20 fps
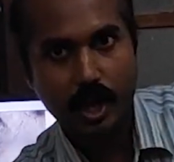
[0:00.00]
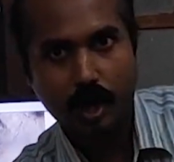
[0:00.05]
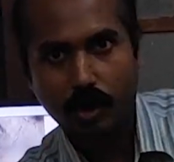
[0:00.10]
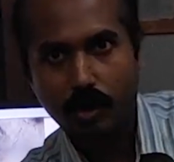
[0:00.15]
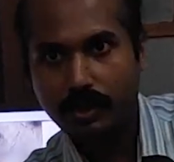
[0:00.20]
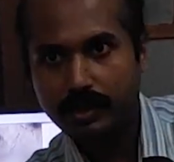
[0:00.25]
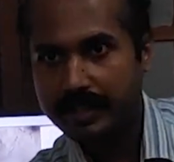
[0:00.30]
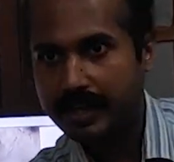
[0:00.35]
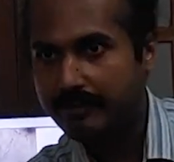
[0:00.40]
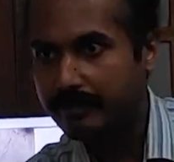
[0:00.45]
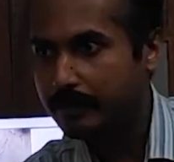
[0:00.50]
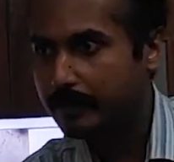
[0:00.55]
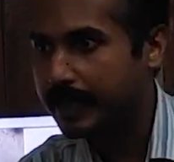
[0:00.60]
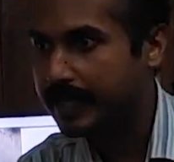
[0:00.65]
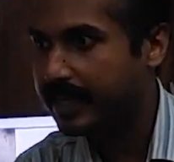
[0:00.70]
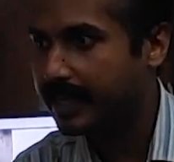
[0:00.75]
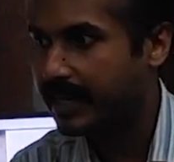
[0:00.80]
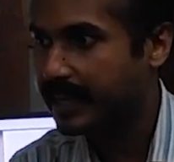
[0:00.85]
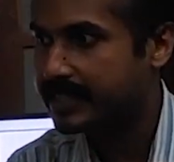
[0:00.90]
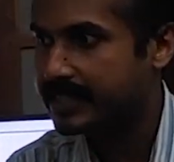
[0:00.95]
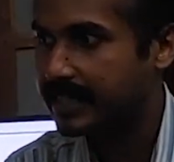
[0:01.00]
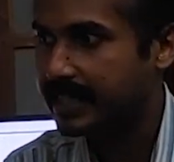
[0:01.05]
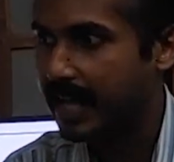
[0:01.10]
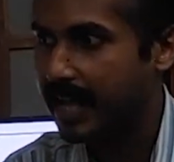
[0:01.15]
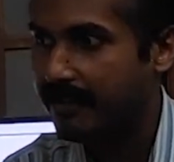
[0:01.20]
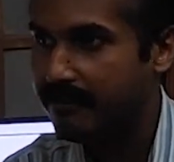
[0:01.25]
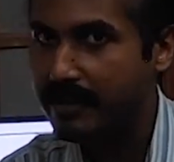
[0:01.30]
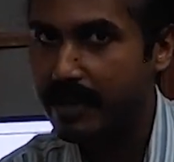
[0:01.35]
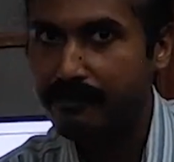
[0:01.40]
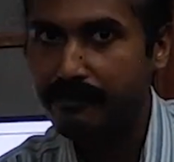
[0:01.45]
or they will be directed
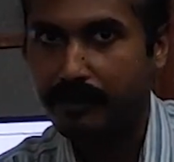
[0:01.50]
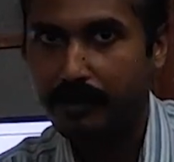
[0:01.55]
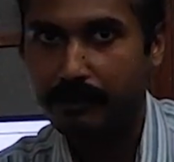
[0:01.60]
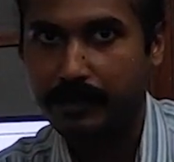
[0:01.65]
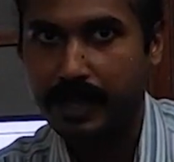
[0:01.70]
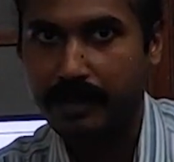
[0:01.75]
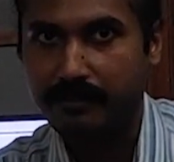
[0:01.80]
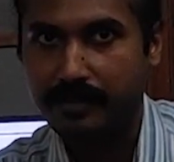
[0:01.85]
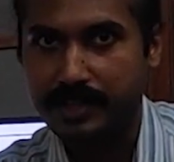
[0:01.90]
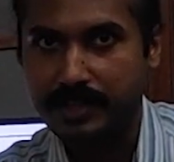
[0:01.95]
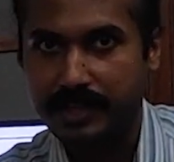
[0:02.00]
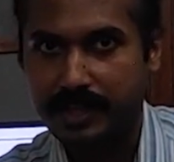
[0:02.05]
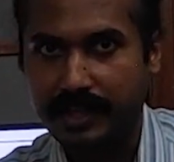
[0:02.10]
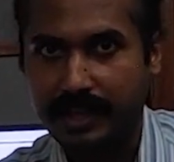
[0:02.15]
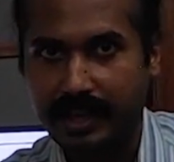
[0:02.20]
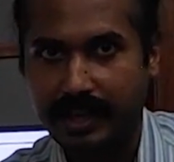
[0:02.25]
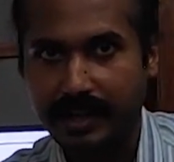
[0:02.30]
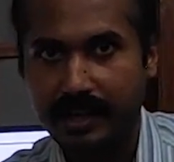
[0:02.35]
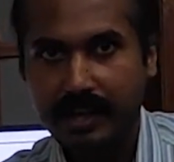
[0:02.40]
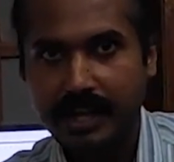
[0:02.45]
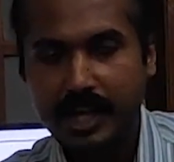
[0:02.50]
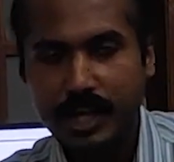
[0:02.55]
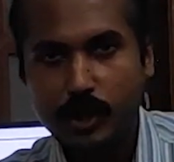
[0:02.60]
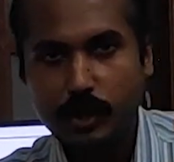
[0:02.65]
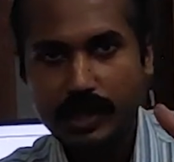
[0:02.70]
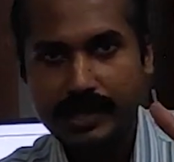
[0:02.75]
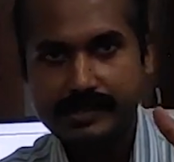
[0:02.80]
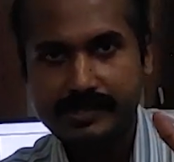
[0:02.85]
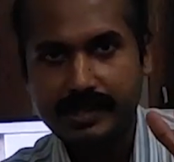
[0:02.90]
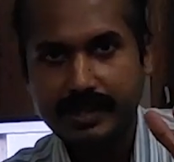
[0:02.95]
away from the Haversian canal.
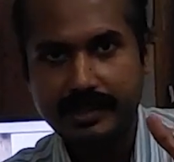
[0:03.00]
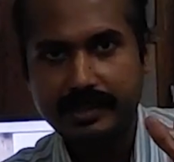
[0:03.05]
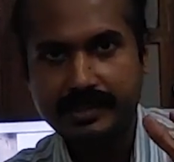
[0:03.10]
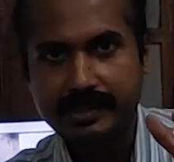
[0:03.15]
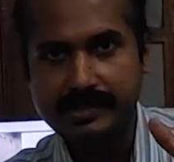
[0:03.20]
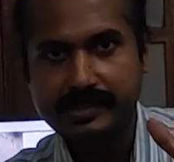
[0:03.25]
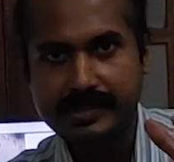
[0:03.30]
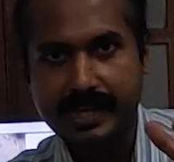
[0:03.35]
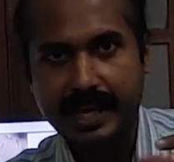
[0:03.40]
You can see this